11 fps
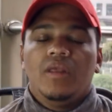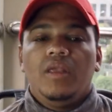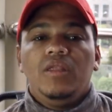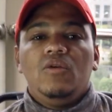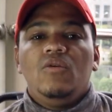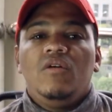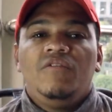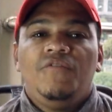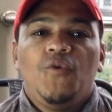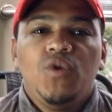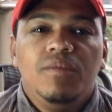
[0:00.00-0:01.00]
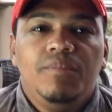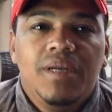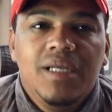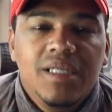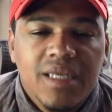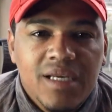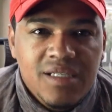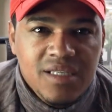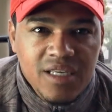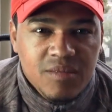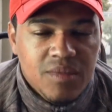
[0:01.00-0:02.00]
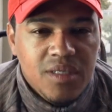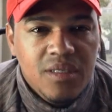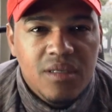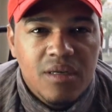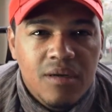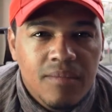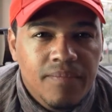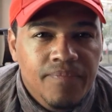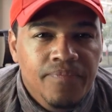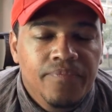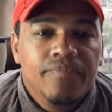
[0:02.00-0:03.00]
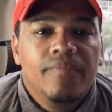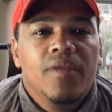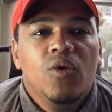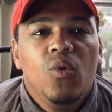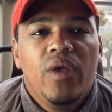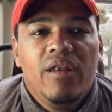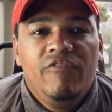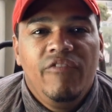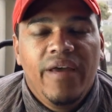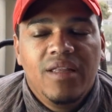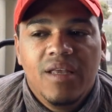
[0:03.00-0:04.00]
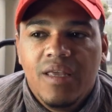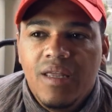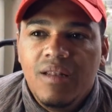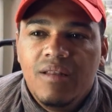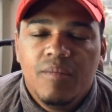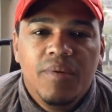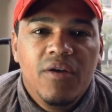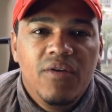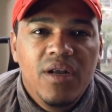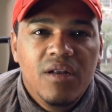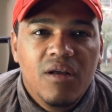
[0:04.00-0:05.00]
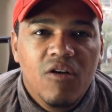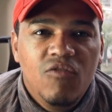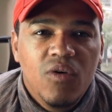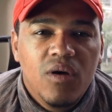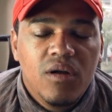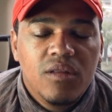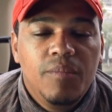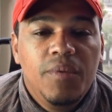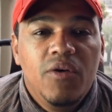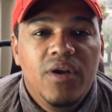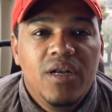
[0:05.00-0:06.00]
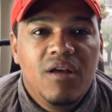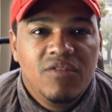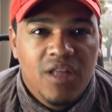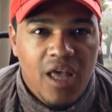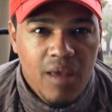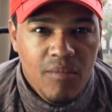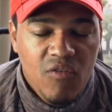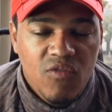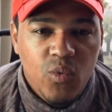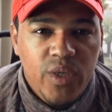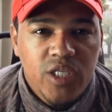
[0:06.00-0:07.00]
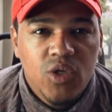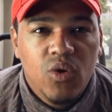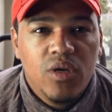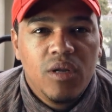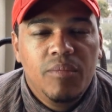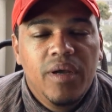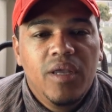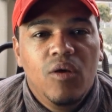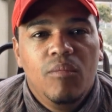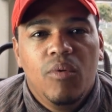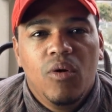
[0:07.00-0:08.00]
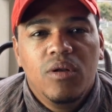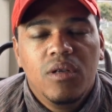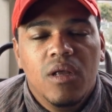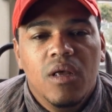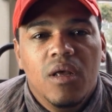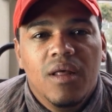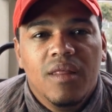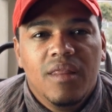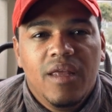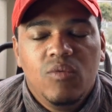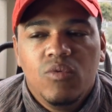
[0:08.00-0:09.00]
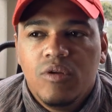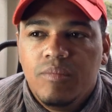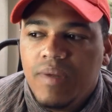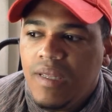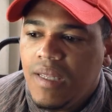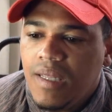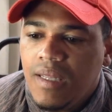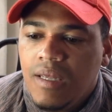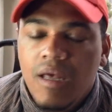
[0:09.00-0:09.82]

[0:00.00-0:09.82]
in your affordability assessment, you can factor in the period of time over which you're gonna pay your bond. It would be